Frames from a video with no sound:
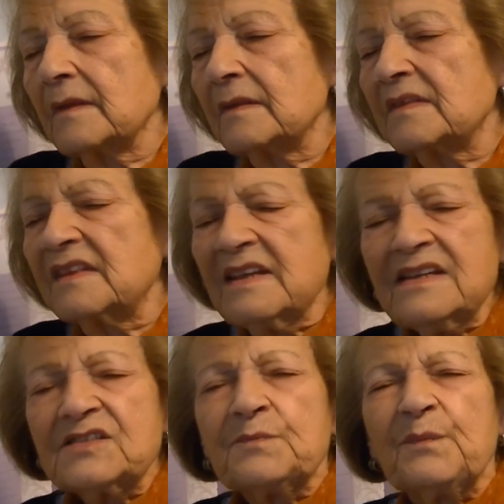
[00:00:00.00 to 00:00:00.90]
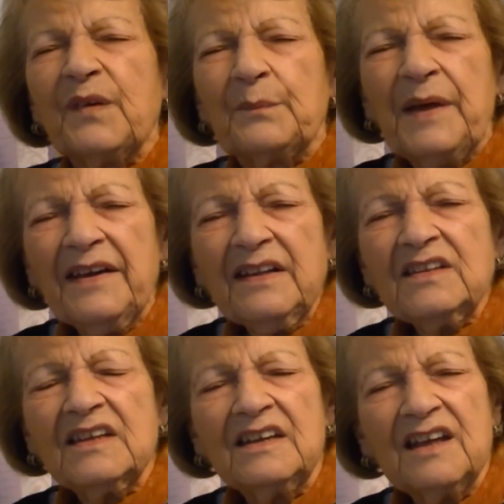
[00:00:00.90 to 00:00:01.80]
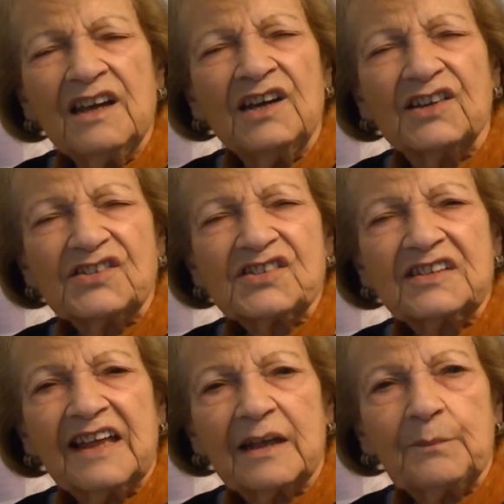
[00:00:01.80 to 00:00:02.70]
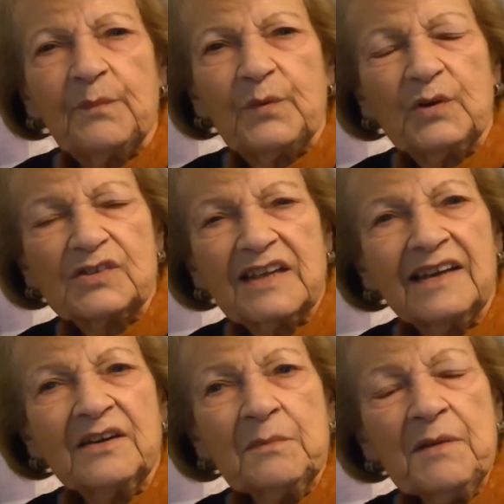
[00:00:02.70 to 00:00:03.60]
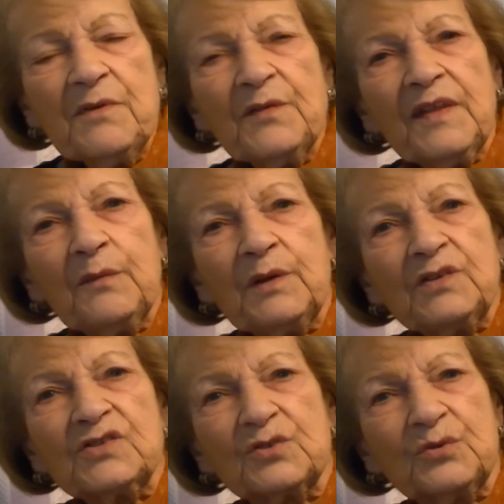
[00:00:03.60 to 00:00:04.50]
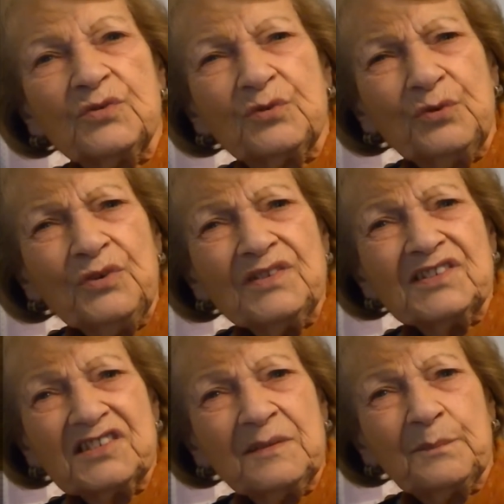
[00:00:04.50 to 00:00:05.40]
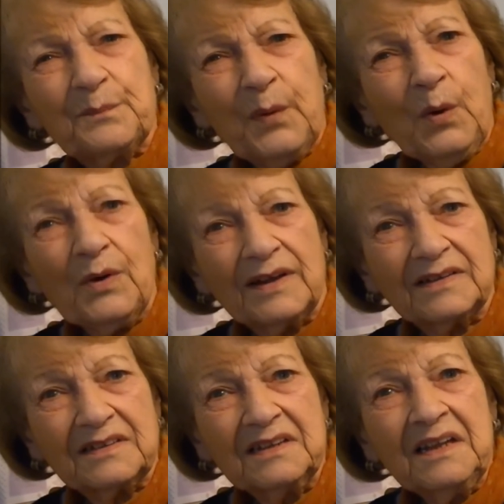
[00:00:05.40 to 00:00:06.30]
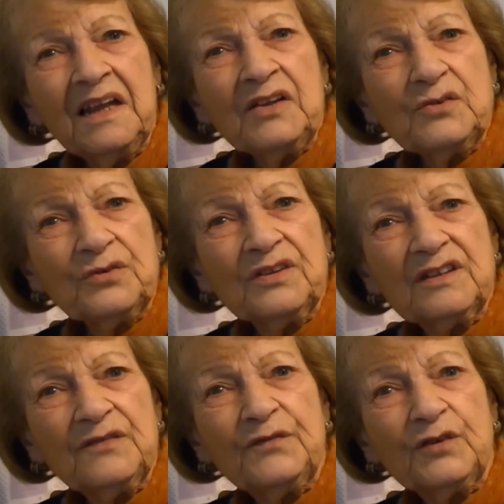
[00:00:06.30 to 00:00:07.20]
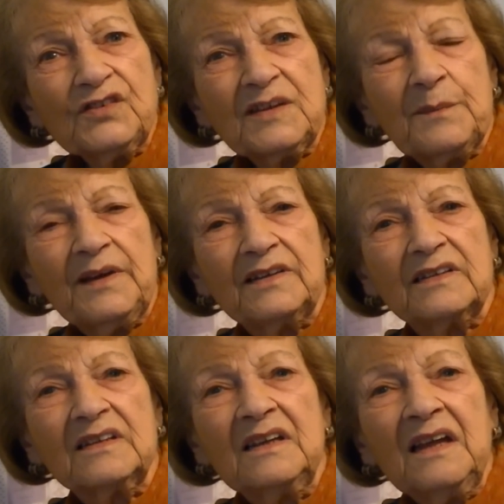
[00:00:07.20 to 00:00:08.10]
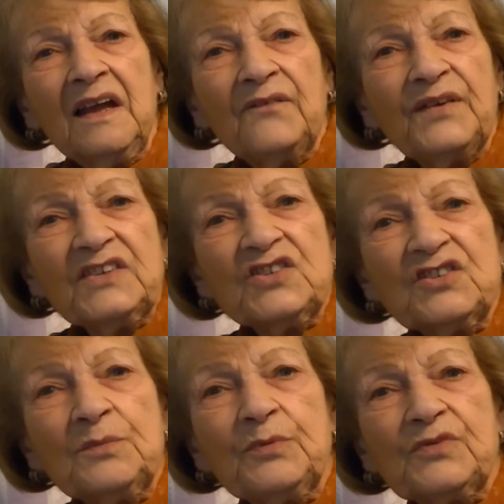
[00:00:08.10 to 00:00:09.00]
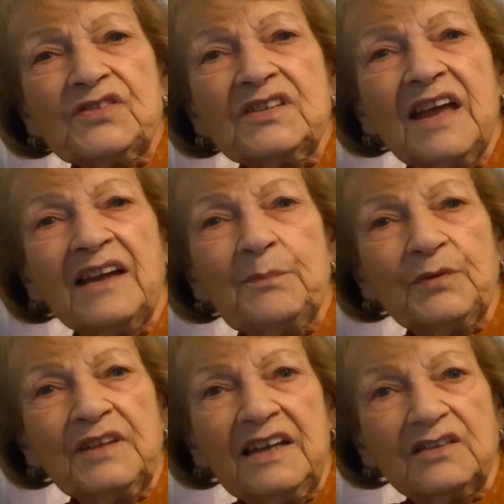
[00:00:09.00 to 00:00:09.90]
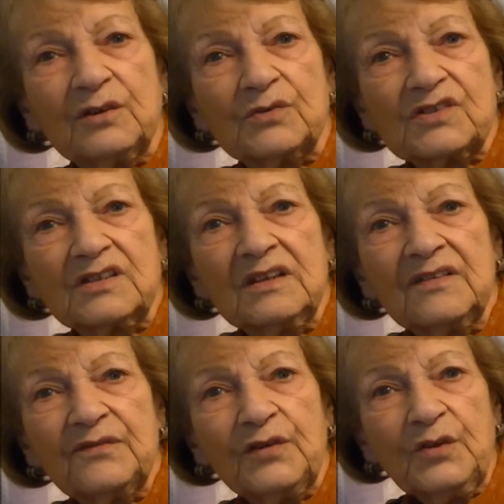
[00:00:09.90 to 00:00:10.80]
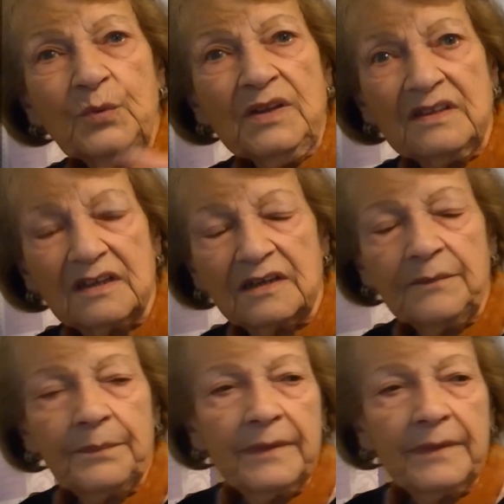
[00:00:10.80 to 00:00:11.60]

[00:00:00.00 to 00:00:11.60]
things buried in earth, like, because I remember they were doing this in Poland. During the frost, they buried vegetables and potatoes for the winter.